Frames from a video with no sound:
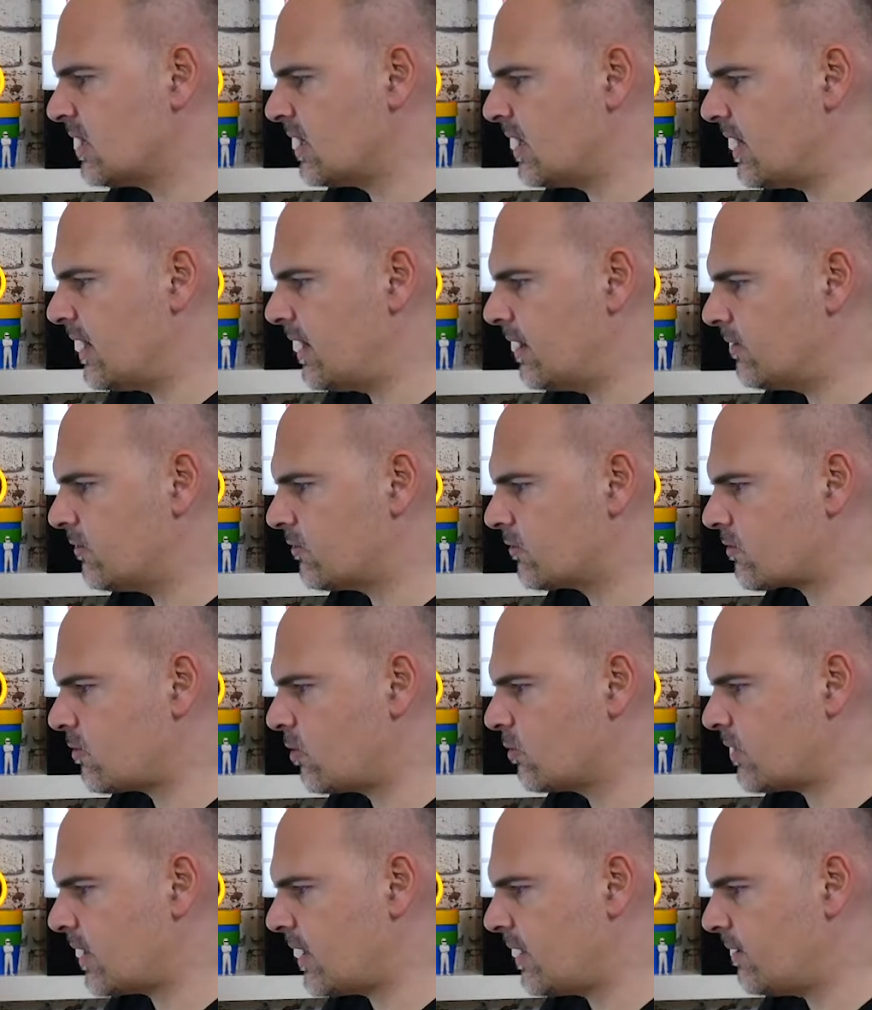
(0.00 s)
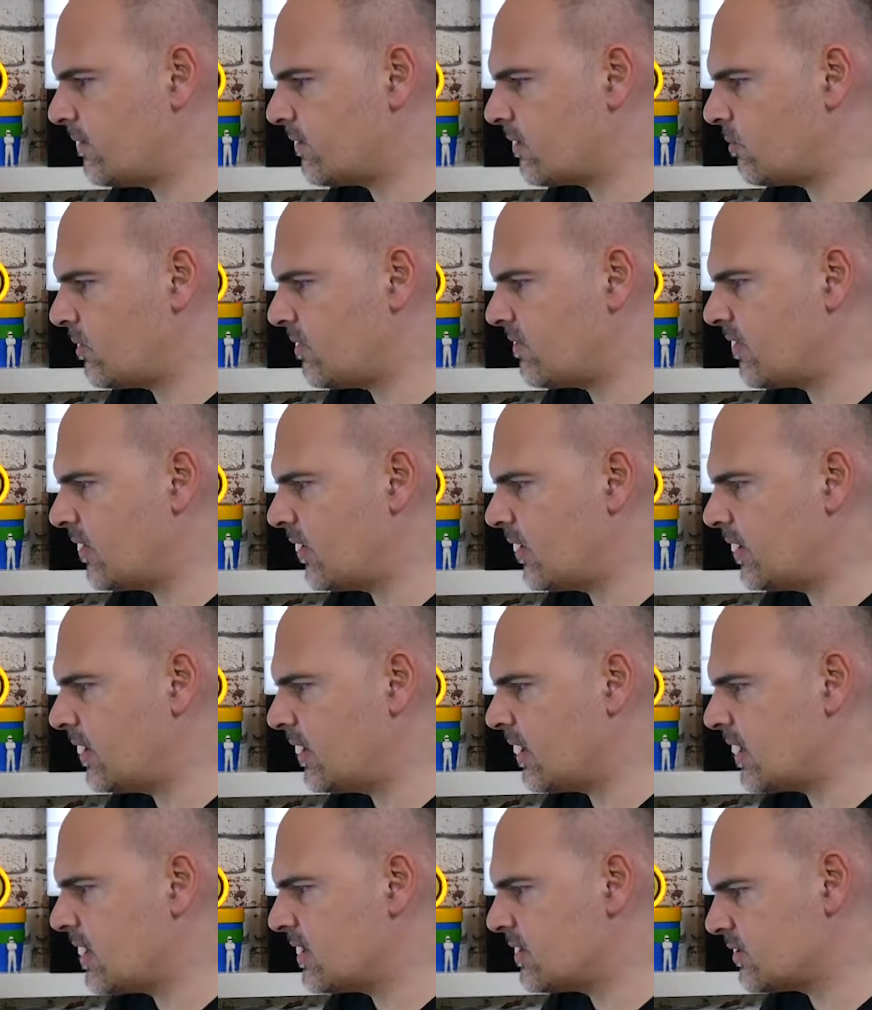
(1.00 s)
and scroll down until we
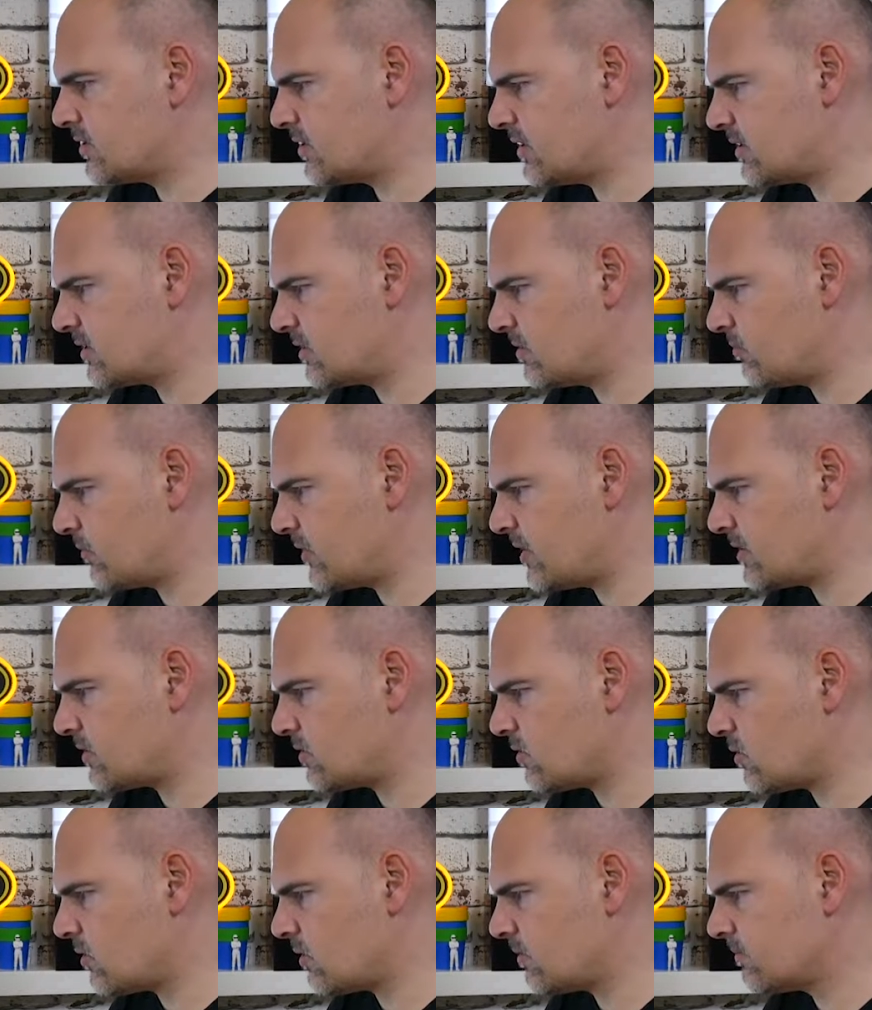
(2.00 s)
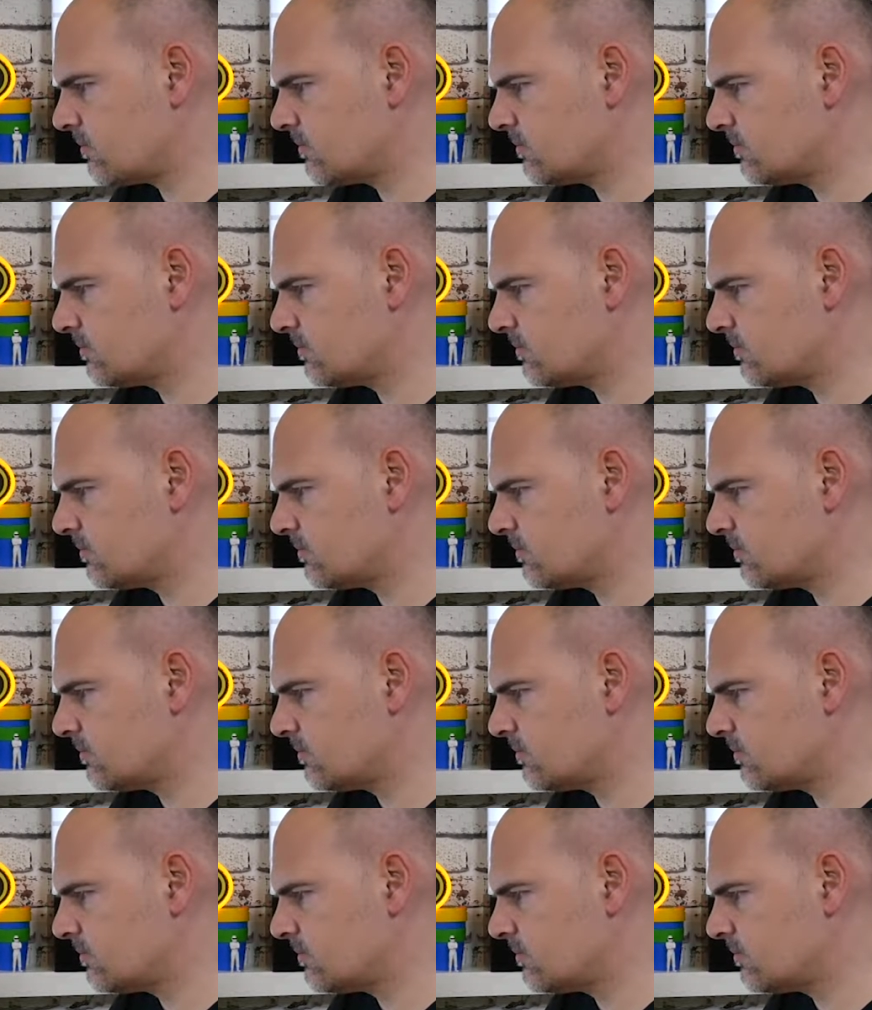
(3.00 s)
find system restore,